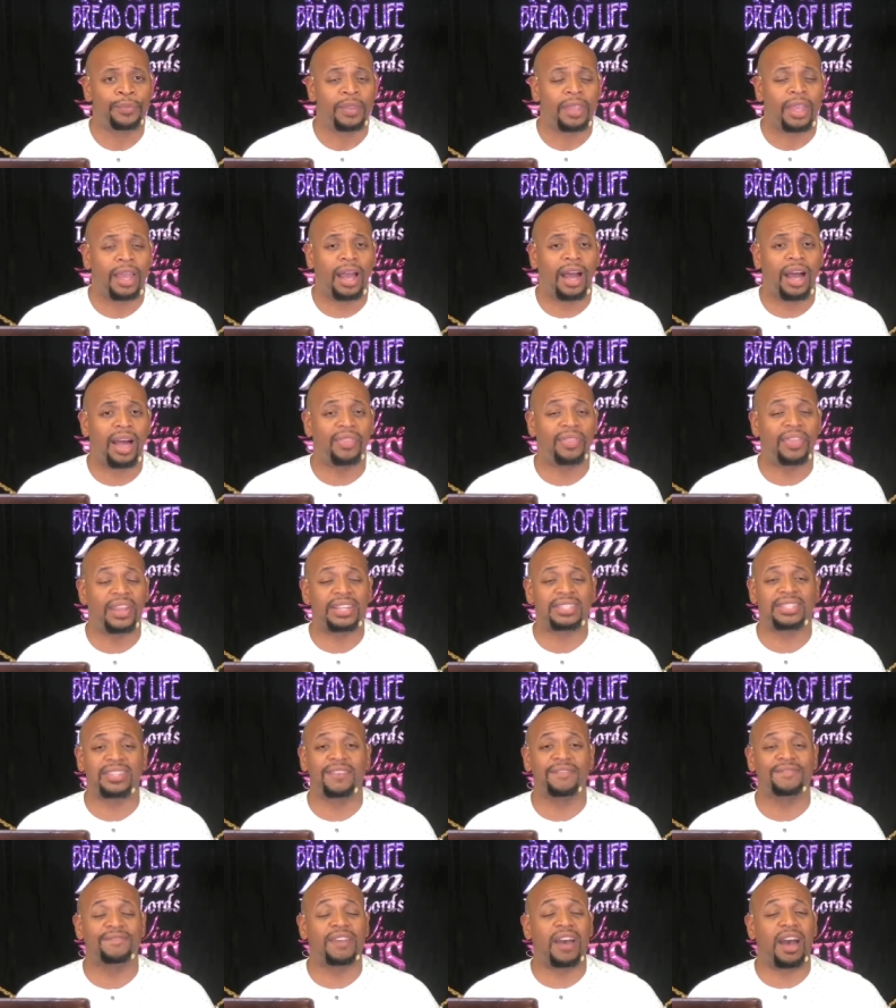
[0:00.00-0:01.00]
uh, there's
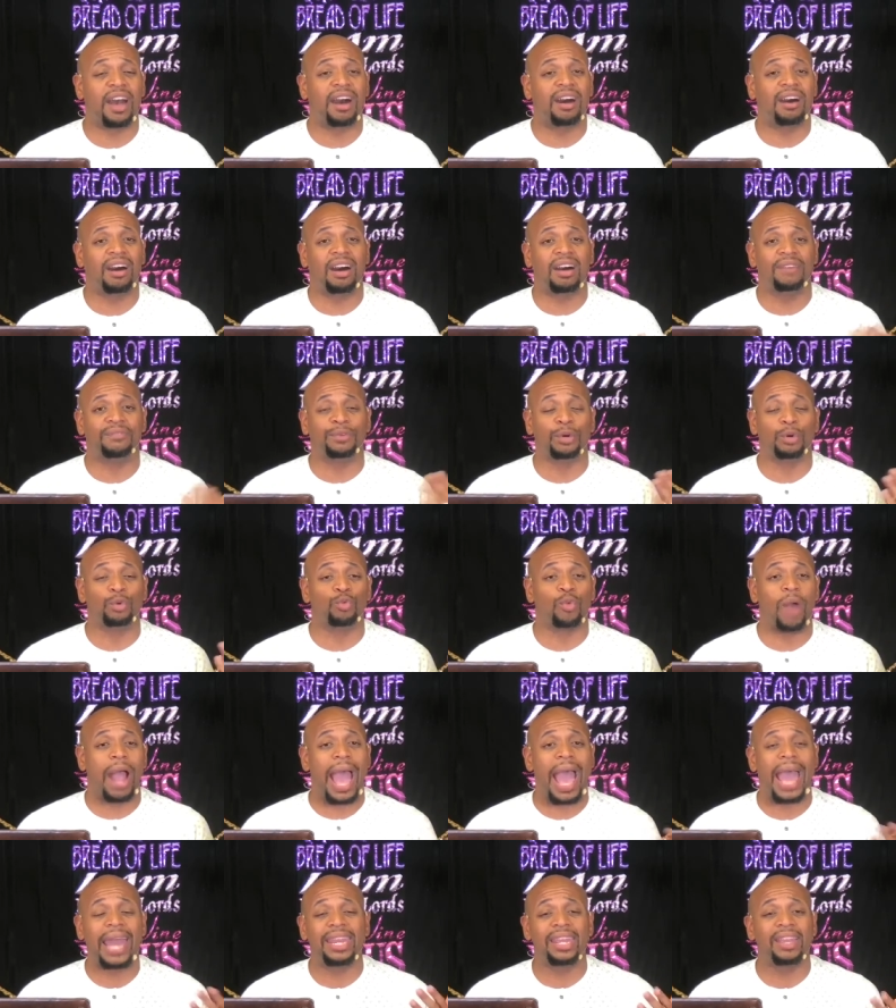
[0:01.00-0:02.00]
a, a,
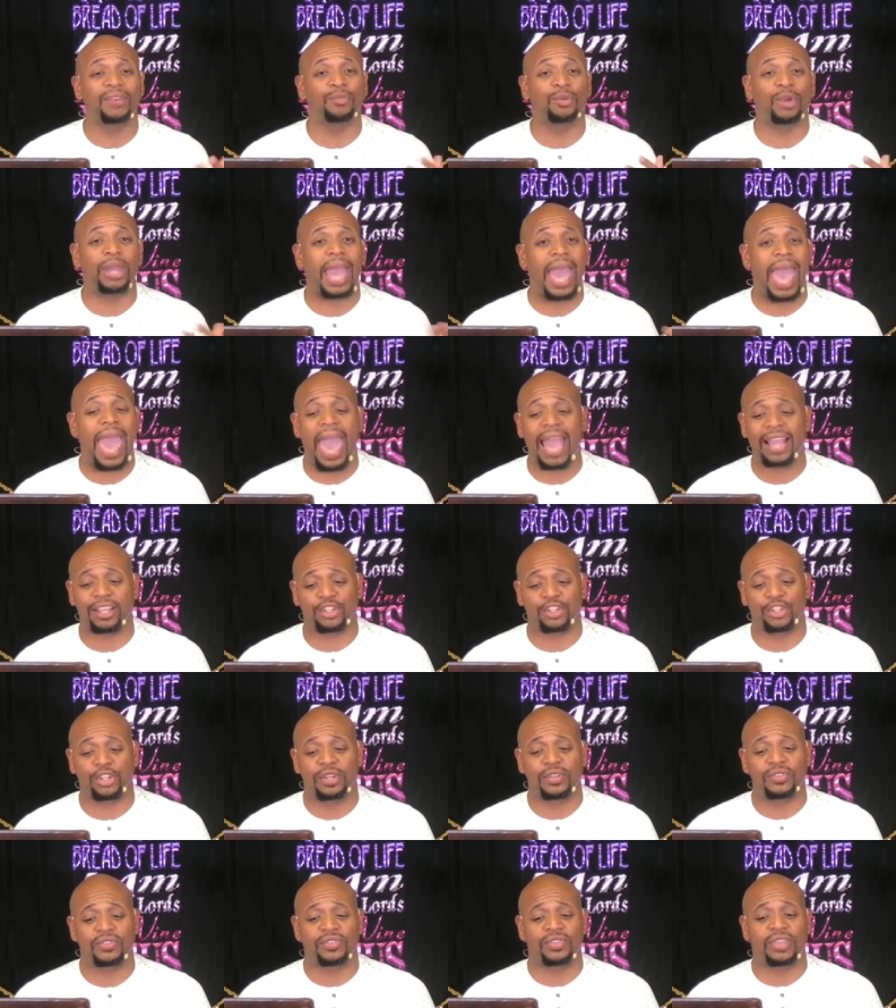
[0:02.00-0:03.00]
variety of
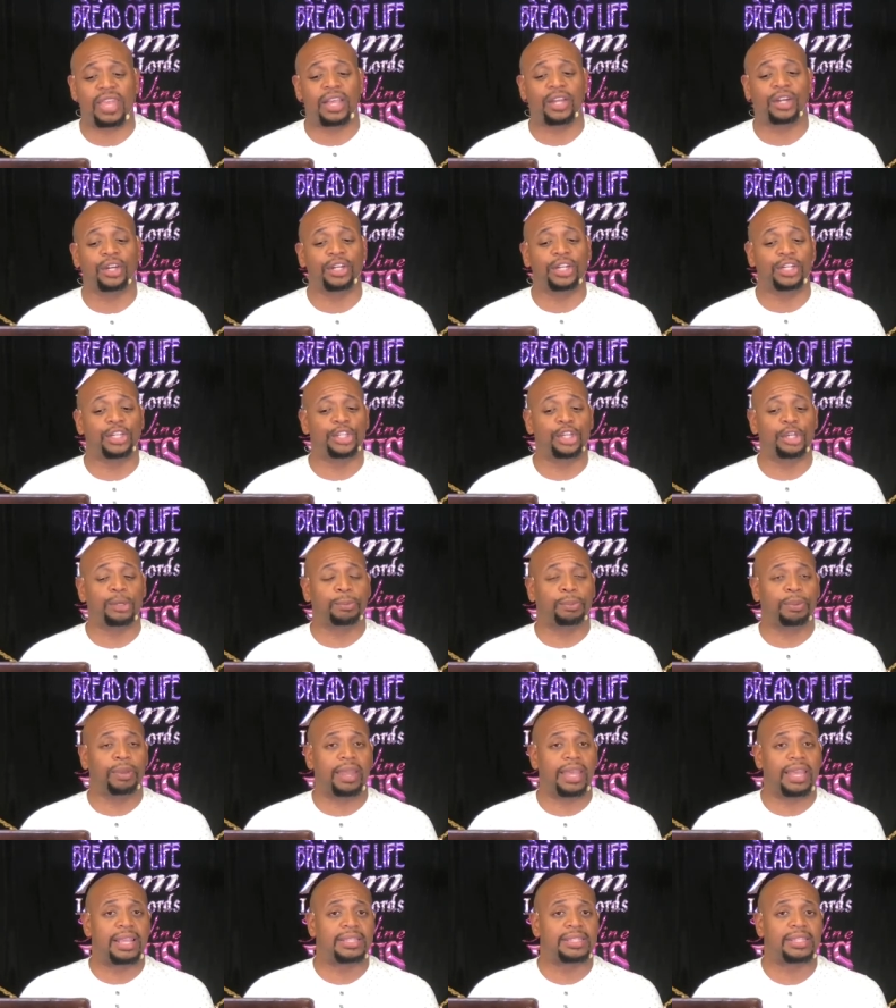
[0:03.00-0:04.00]
reactions that could have took
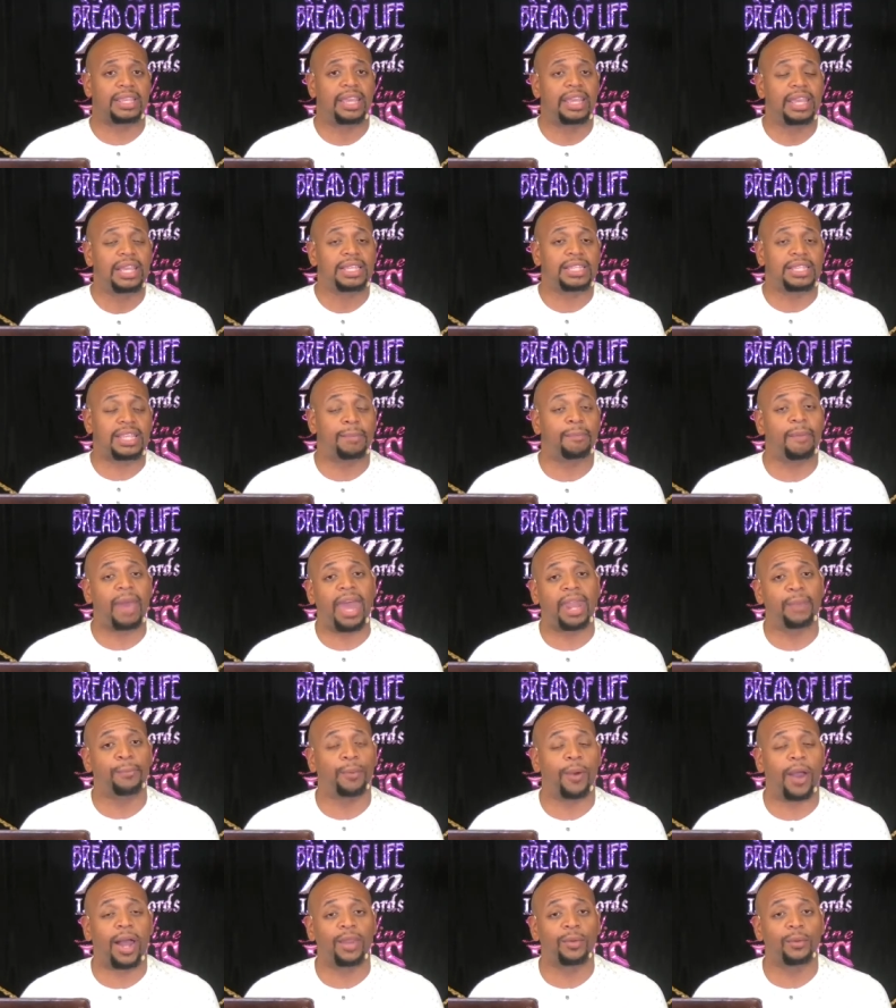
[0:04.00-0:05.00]
place. Somebody
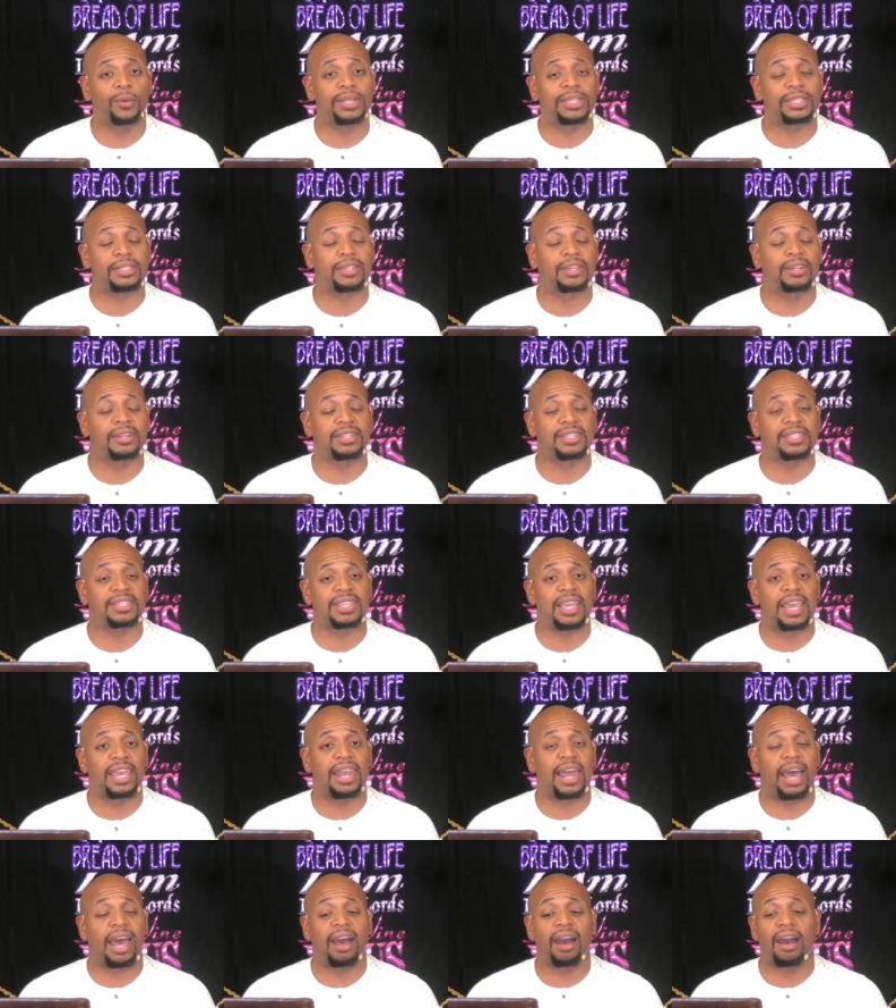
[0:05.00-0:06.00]
probably would have, could have
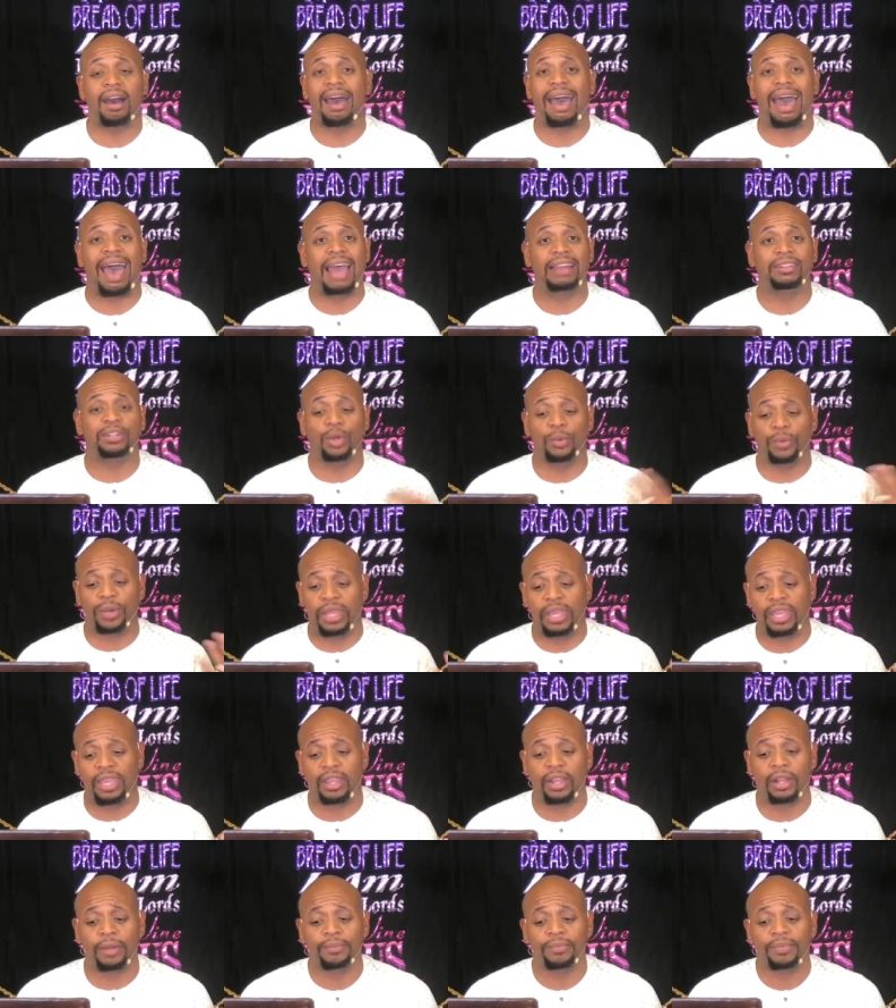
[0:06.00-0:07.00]
said, uh, "I don't
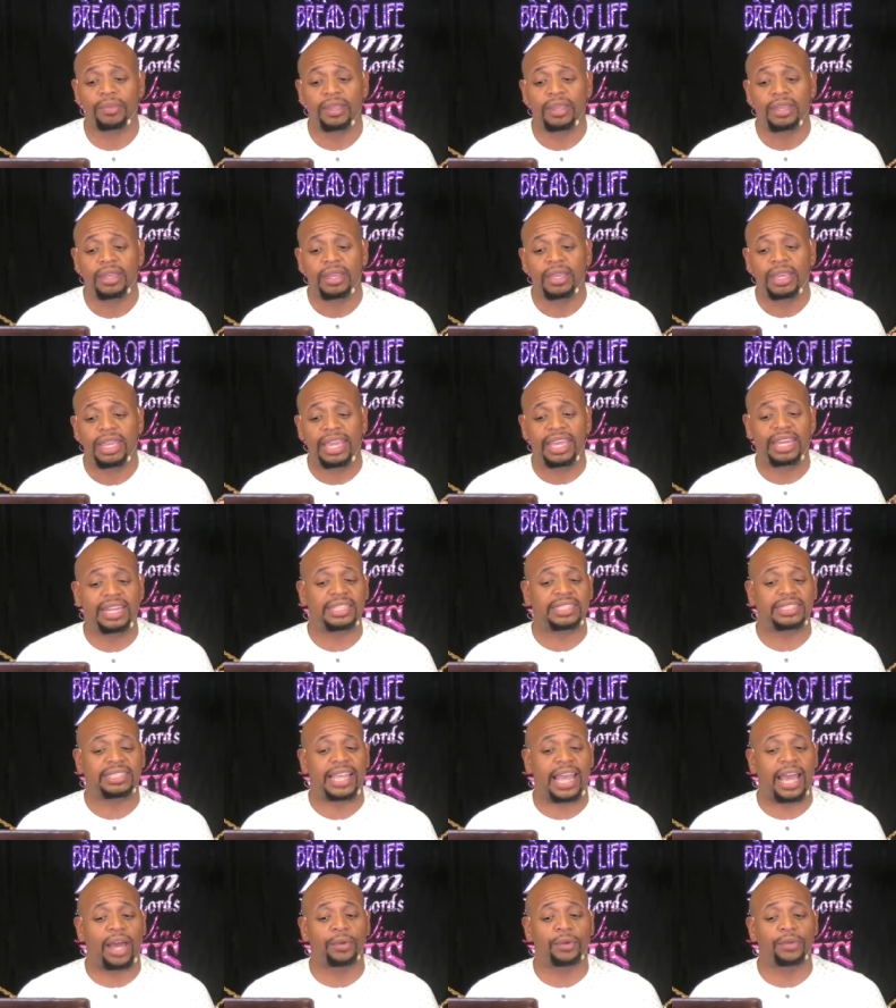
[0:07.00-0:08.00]
hear any
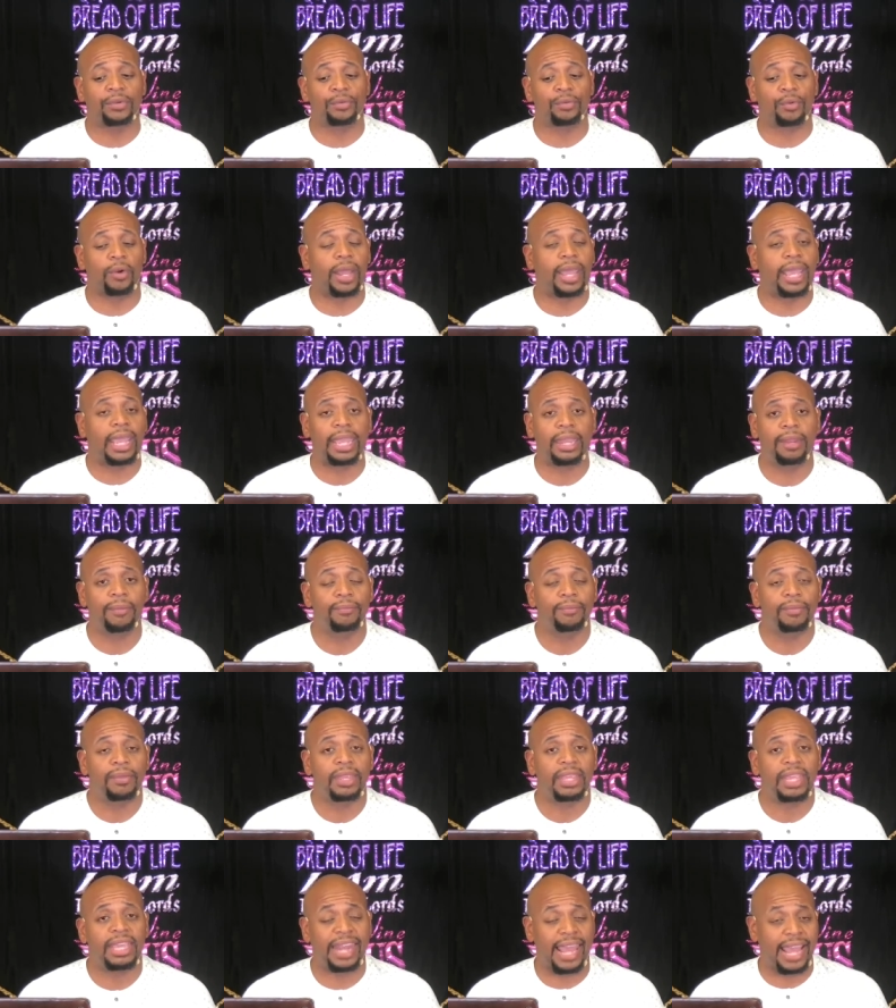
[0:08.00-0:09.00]
sound of rain.
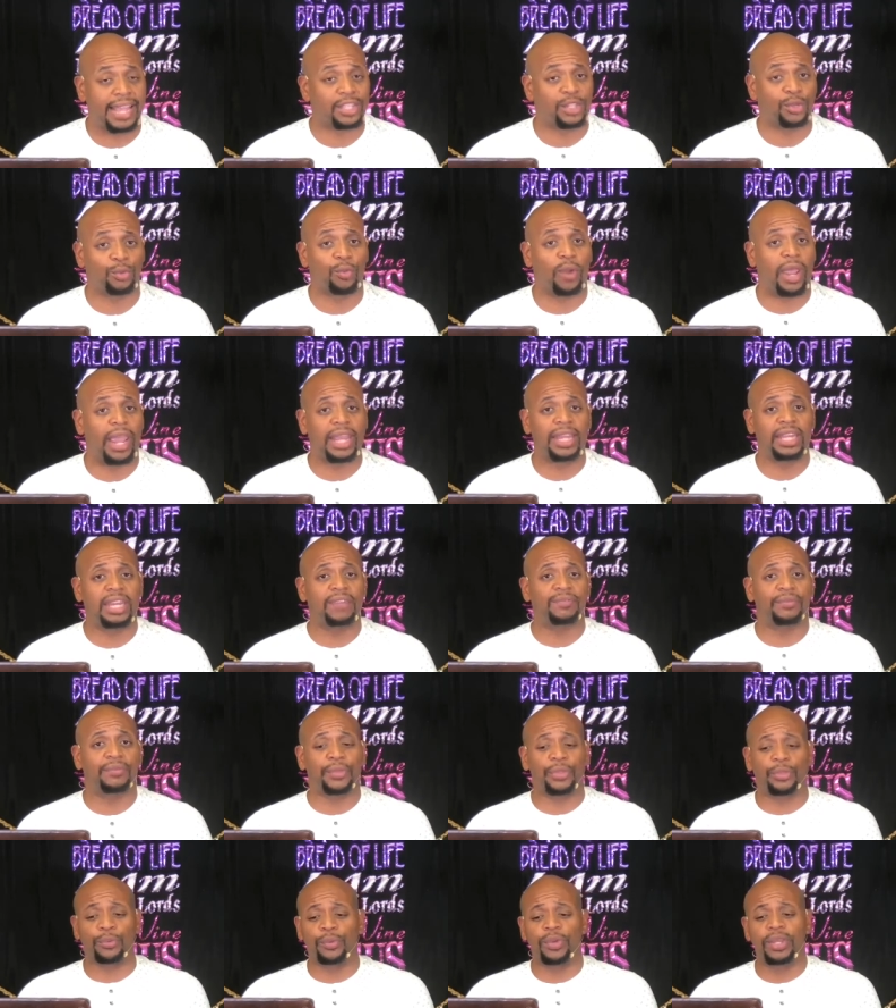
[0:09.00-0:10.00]
It hasn't rained here
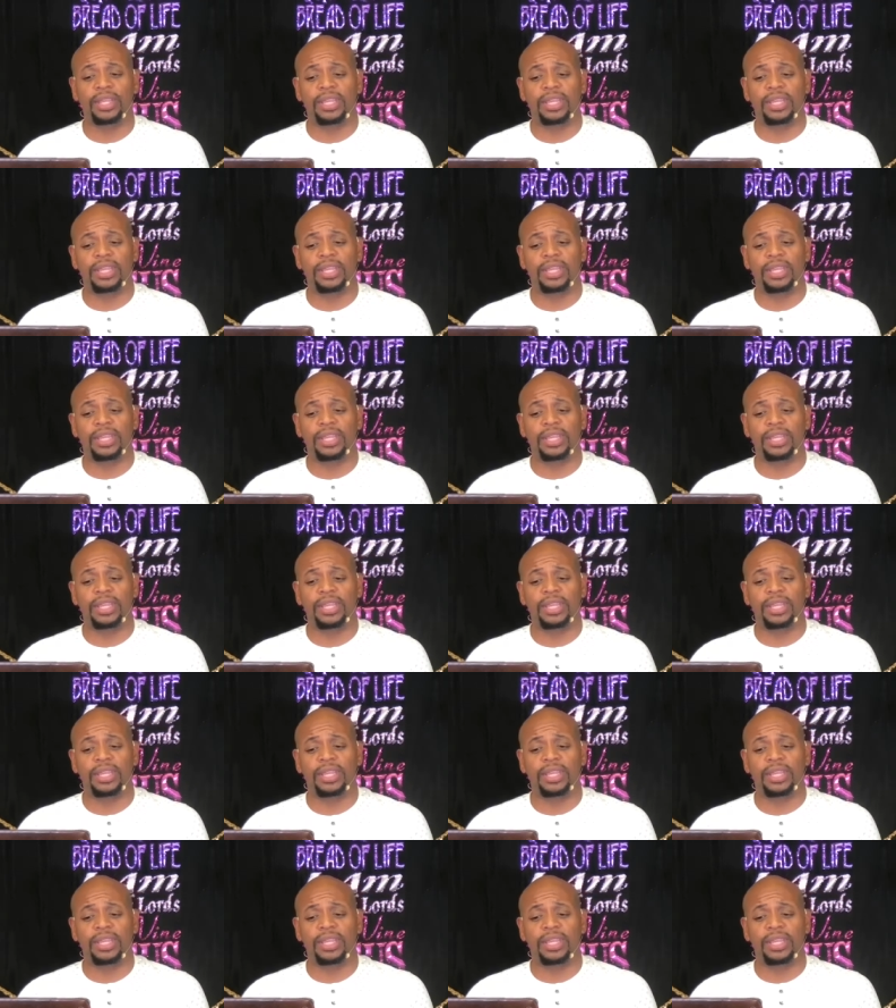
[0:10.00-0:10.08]
for three